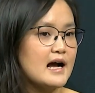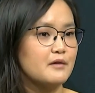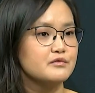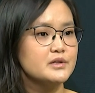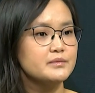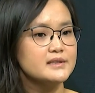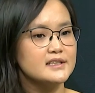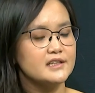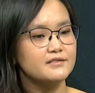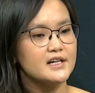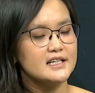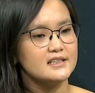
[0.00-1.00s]
We believe
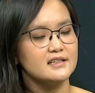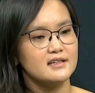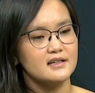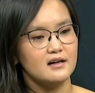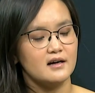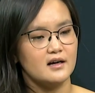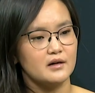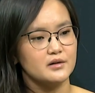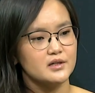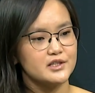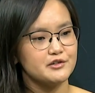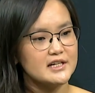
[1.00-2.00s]
the
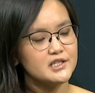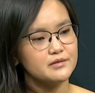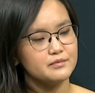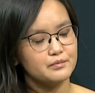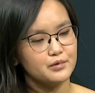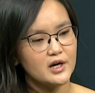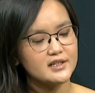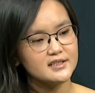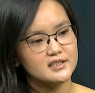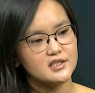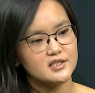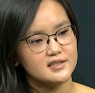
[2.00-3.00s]

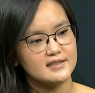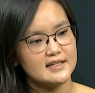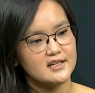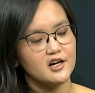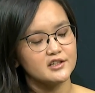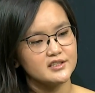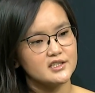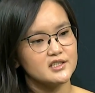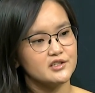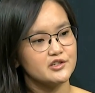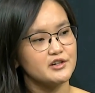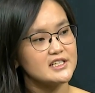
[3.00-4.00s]
products that harness
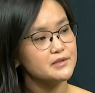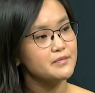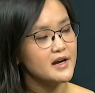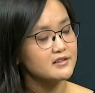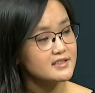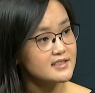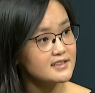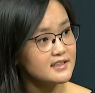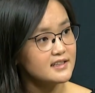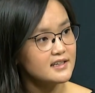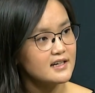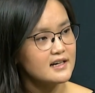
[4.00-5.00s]

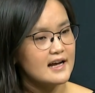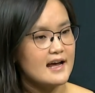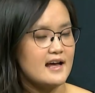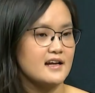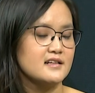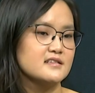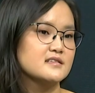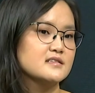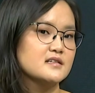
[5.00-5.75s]
transparency and